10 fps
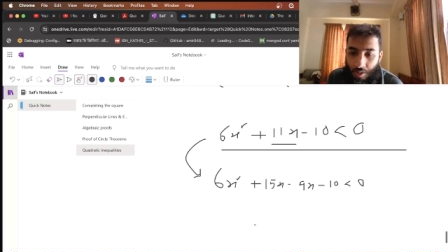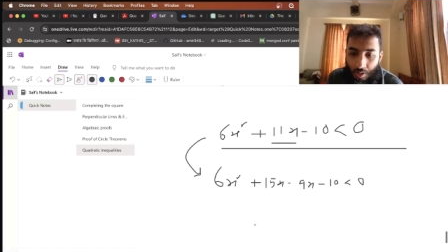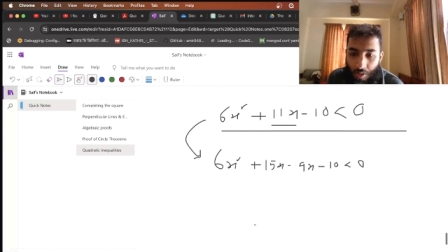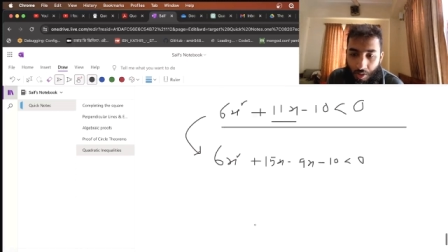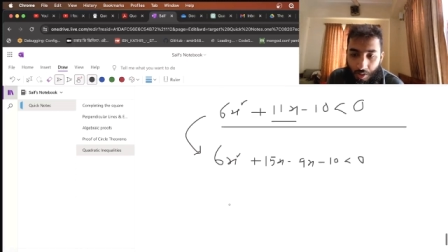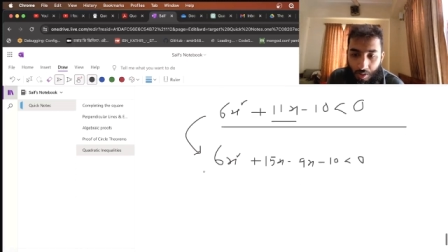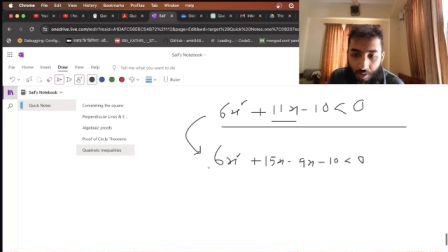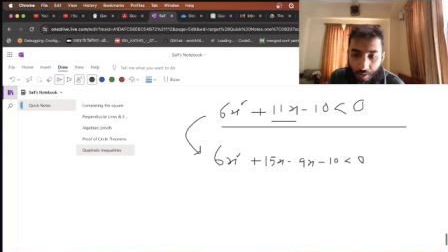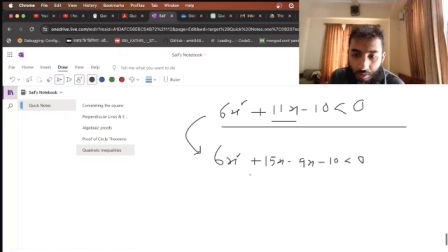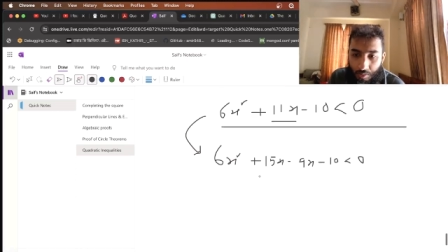Or
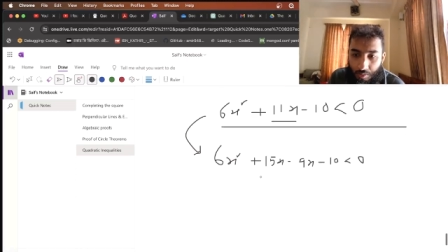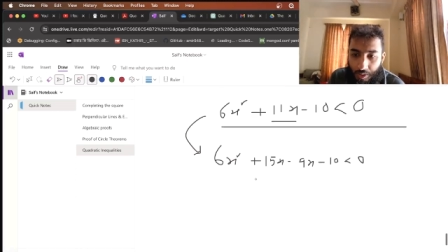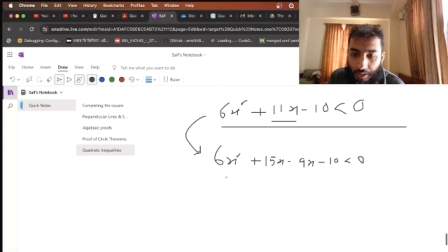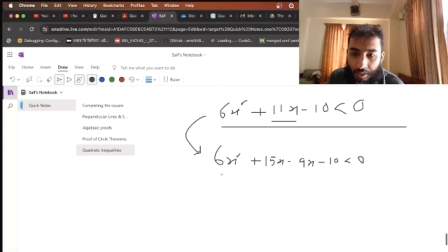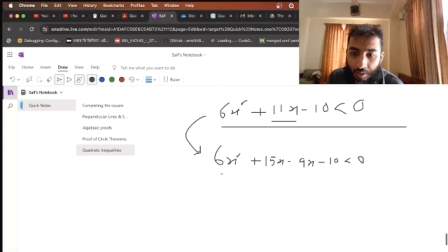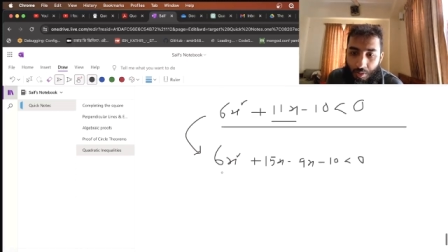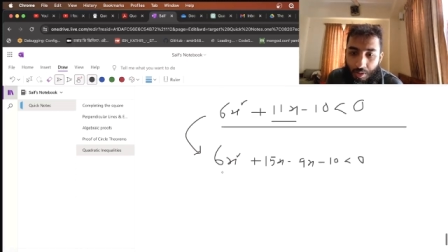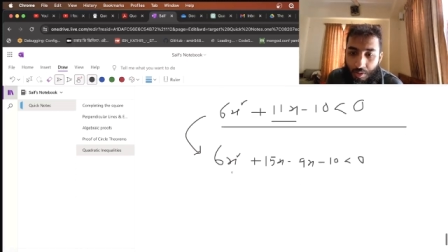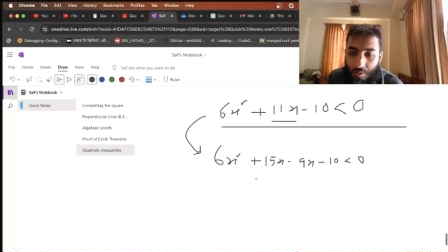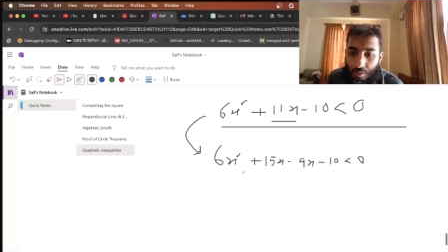we can
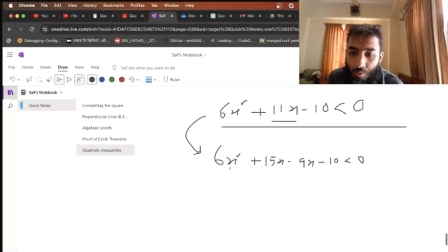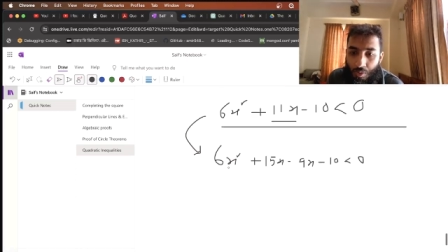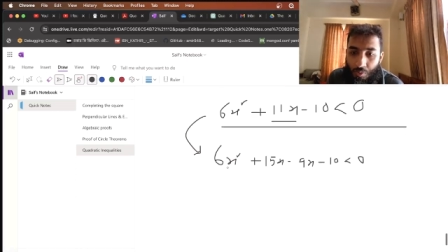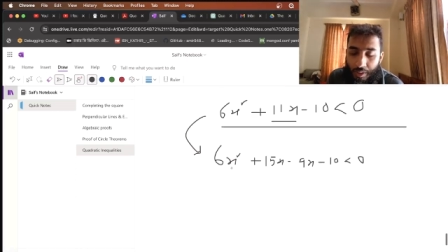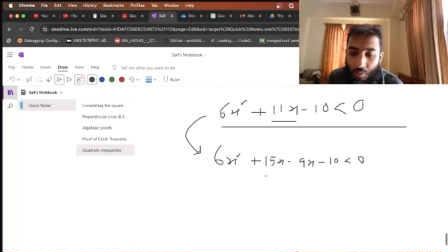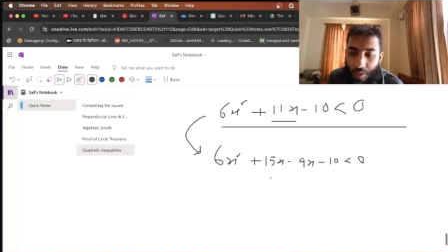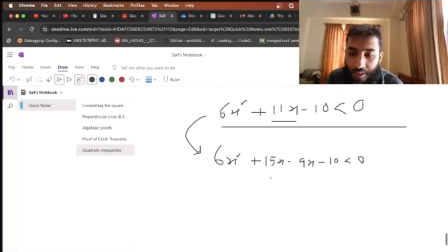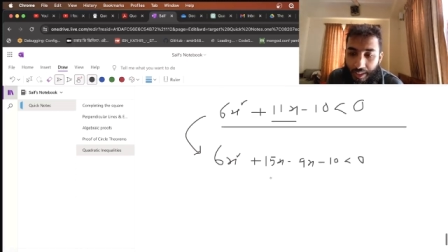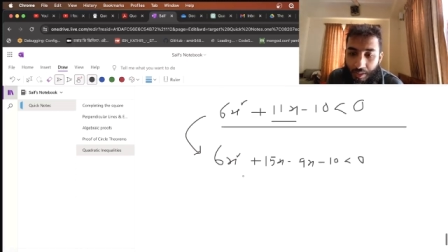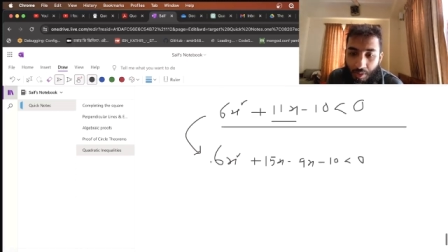use
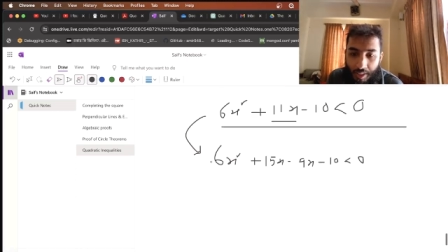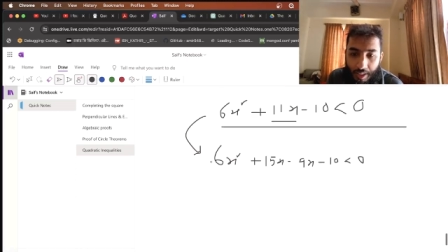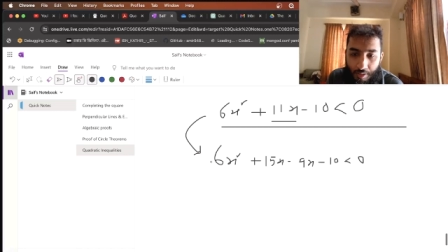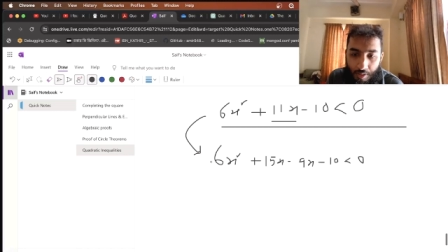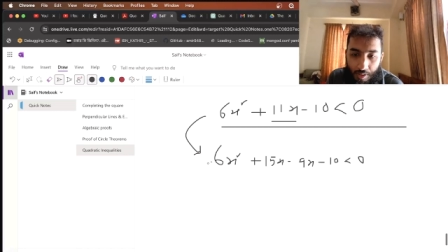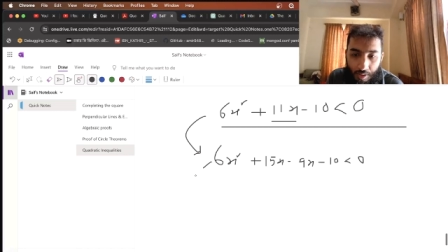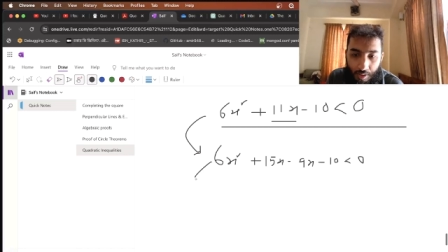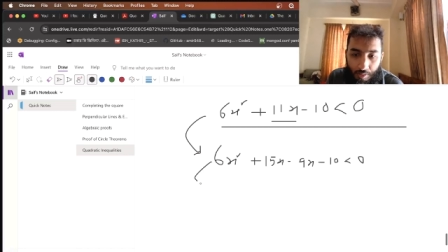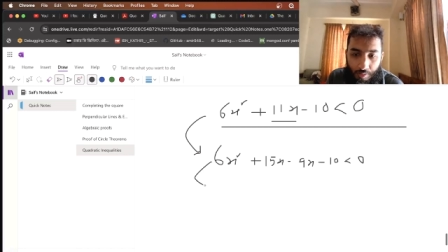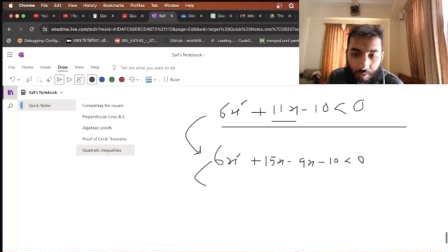what can we take
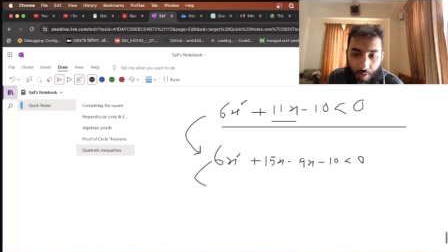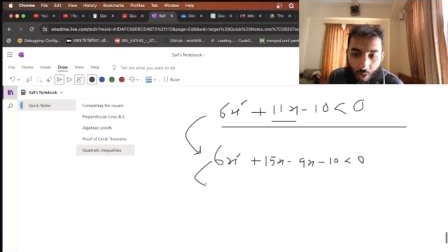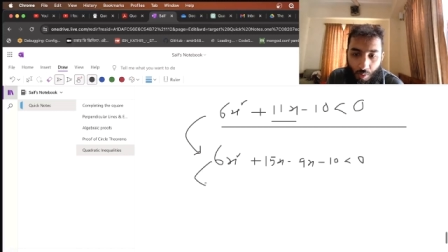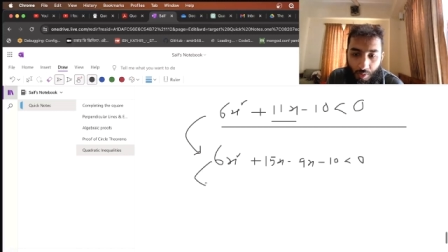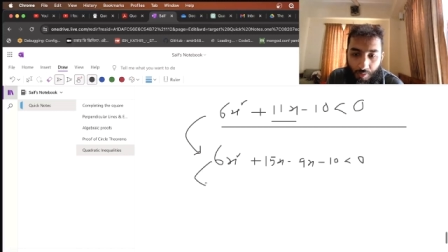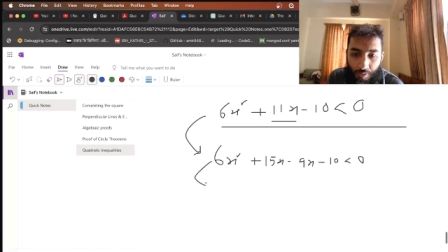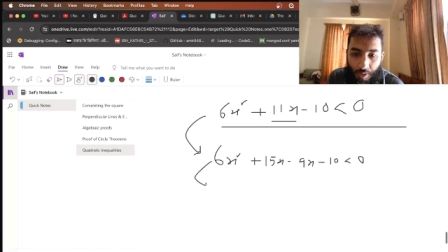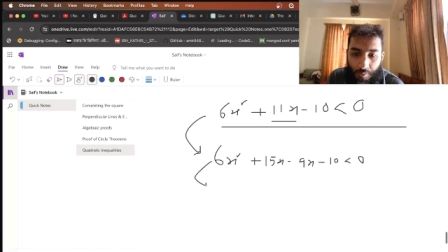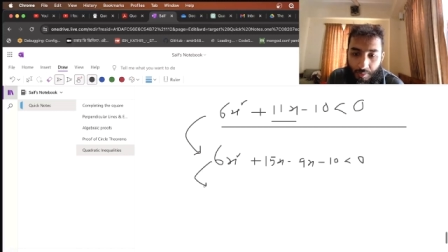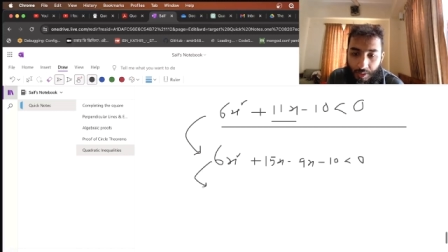common
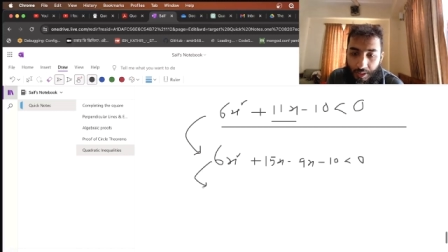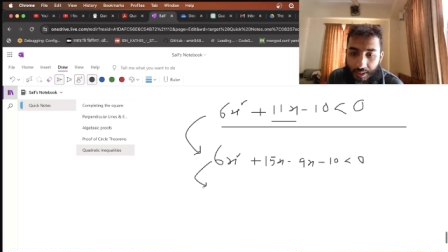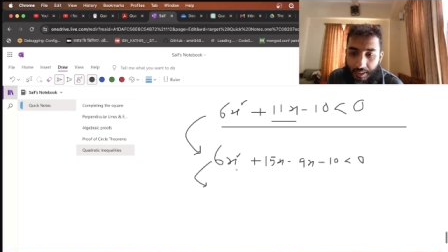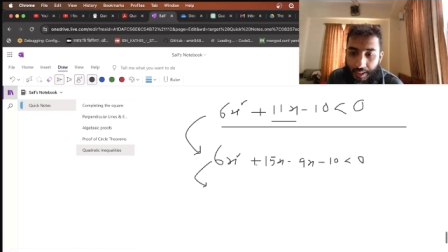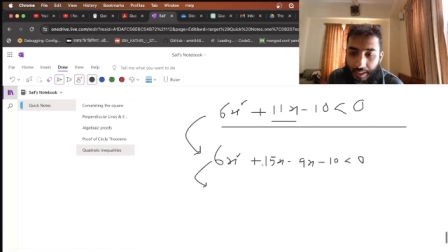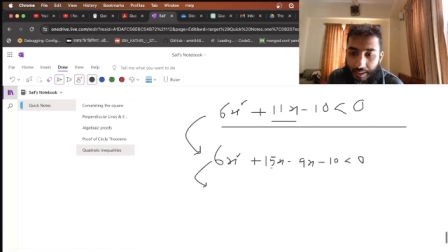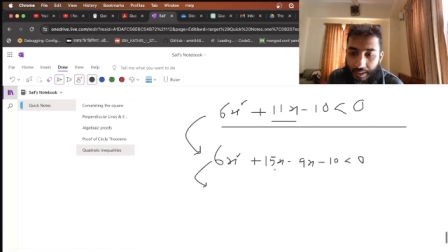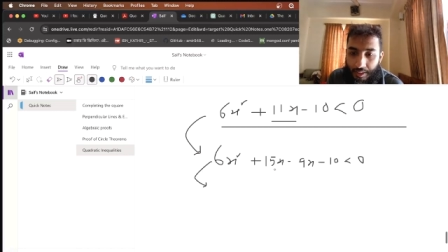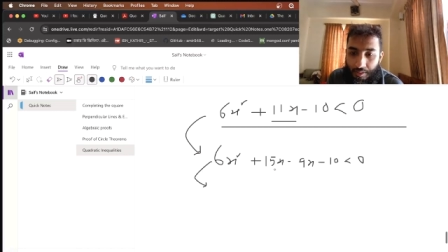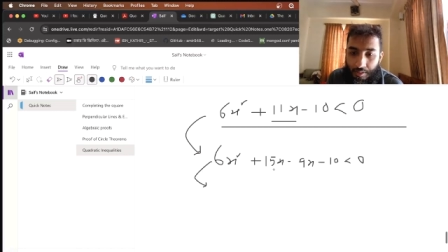from 6x
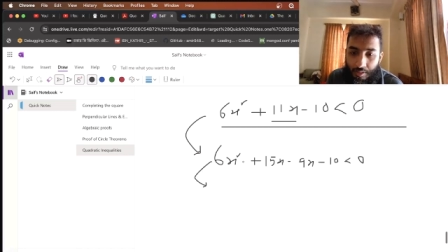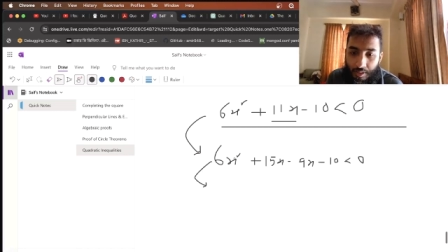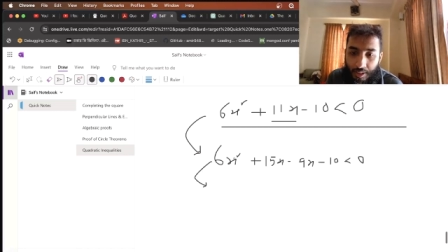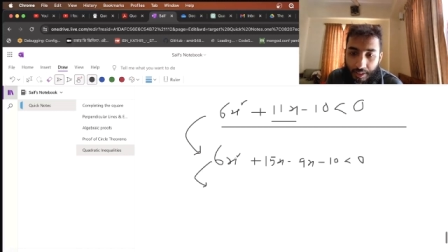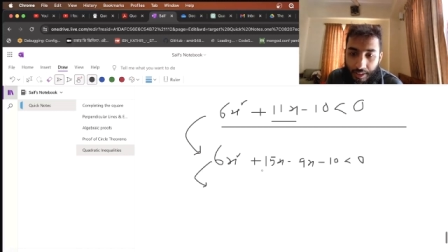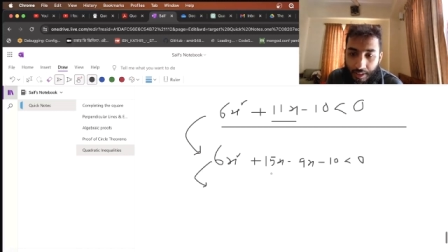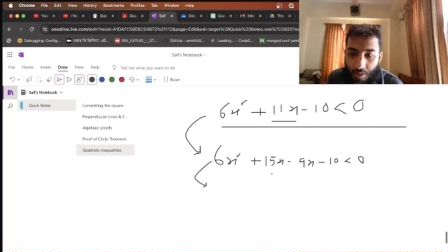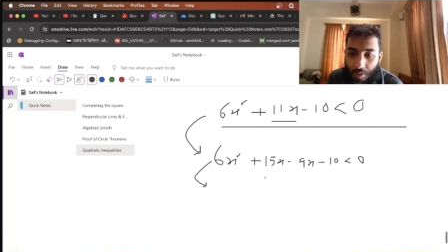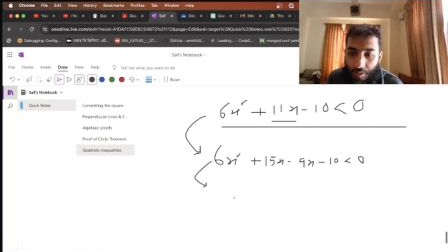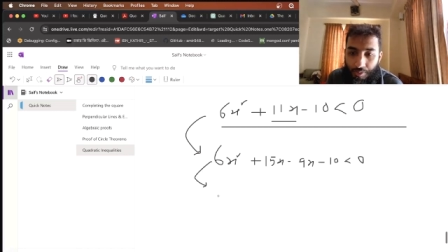and 6x
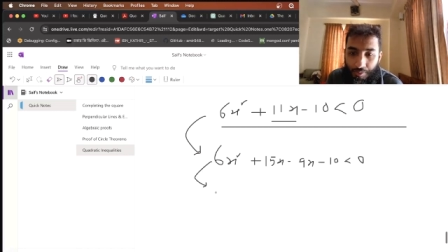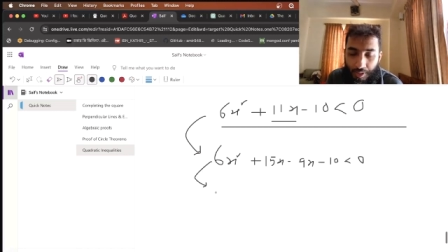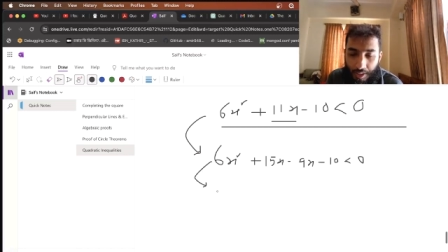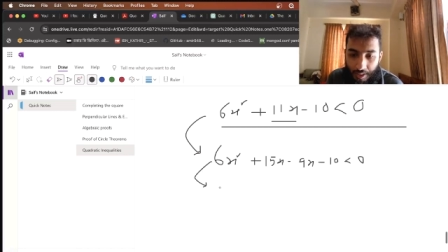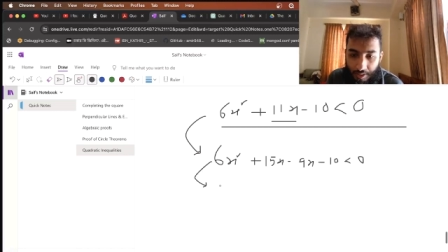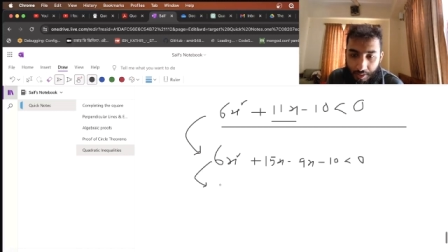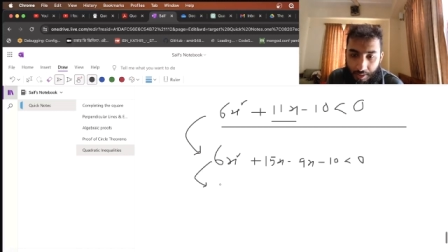squared and 15x?